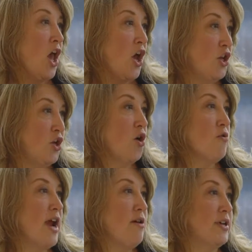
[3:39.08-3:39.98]
are
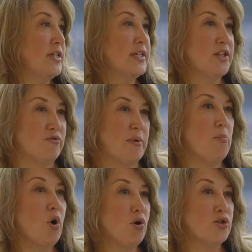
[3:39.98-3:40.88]
your areas that are
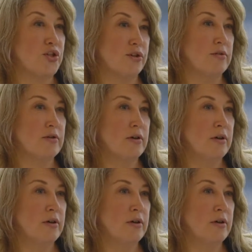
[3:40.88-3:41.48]
important